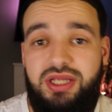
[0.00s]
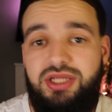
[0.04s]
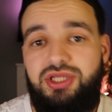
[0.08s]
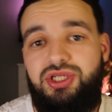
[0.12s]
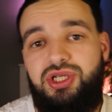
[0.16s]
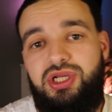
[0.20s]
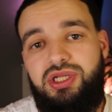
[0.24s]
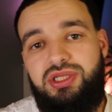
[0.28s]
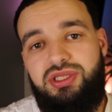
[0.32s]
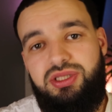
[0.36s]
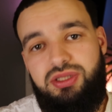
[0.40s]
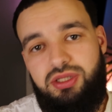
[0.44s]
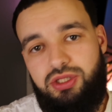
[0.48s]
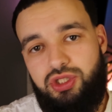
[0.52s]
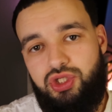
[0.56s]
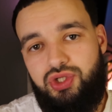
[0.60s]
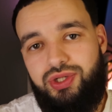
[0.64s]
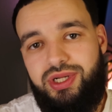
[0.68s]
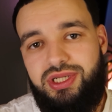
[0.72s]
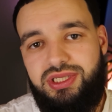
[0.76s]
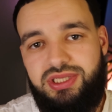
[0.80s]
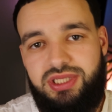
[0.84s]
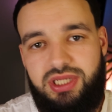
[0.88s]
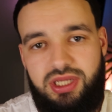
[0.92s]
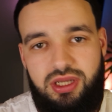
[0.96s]
just
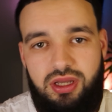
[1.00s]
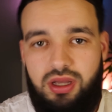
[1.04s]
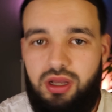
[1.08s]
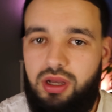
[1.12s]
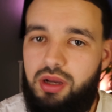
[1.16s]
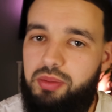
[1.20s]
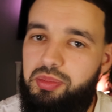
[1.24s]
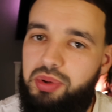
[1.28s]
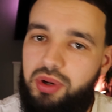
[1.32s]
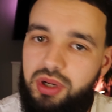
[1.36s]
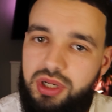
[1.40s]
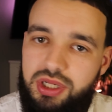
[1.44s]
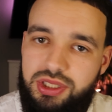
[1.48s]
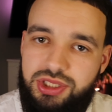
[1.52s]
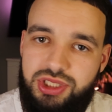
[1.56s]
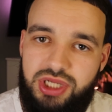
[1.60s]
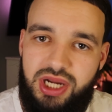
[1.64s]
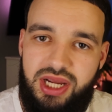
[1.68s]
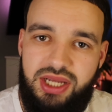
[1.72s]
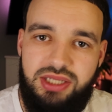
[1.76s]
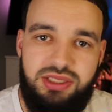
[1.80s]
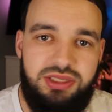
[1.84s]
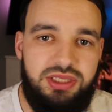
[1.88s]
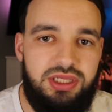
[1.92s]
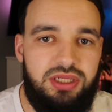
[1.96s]
address it,
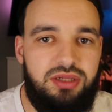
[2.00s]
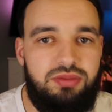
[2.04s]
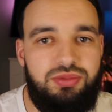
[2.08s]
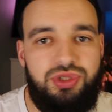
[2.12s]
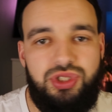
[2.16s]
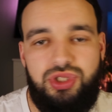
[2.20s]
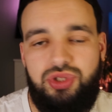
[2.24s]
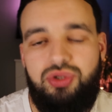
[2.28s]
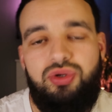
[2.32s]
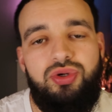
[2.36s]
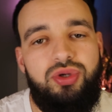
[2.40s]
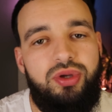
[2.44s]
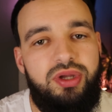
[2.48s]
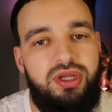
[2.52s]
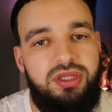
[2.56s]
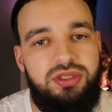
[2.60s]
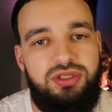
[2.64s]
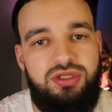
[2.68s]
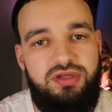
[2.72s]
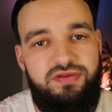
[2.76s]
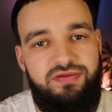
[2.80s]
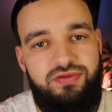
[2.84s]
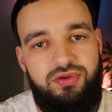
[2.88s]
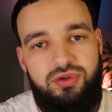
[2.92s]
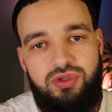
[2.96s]
apologize, and I'm sure your
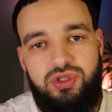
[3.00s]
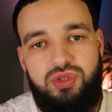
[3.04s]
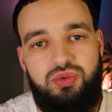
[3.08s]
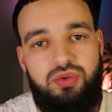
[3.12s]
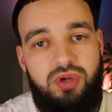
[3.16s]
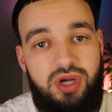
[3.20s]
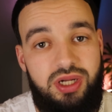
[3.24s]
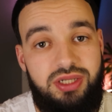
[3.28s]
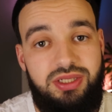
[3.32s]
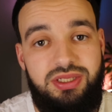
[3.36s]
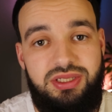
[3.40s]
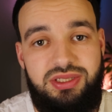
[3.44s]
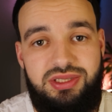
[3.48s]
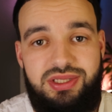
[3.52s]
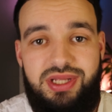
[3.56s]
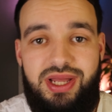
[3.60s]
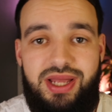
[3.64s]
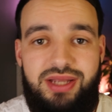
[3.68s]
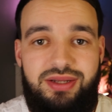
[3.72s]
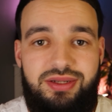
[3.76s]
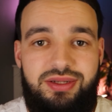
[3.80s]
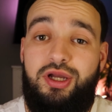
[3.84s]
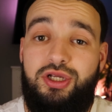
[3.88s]
interviewers will understand.